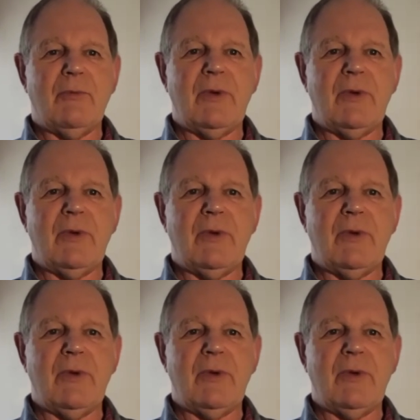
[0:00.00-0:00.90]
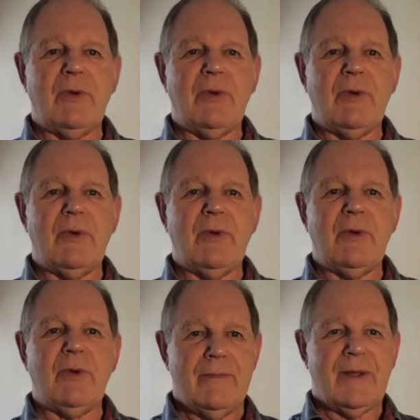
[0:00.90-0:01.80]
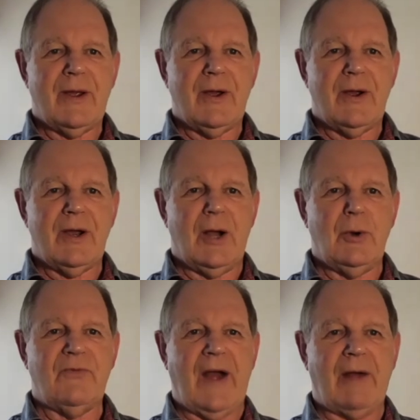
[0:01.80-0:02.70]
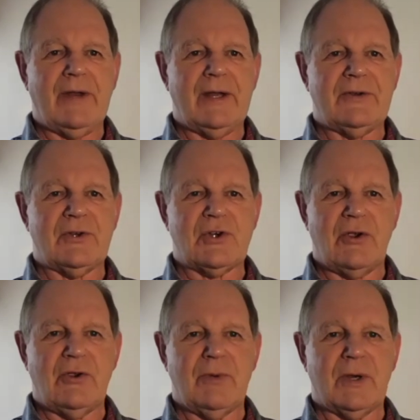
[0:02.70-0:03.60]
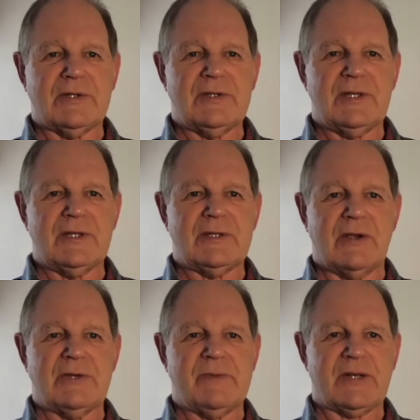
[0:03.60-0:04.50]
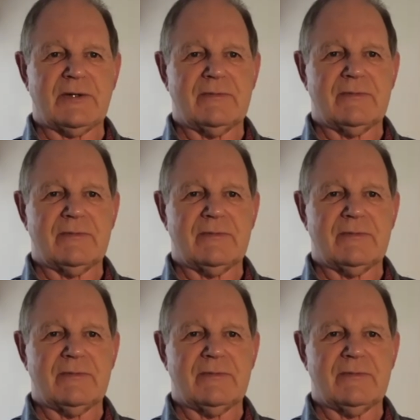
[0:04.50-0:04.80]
We like Paul, who found it, to show you because it is so special.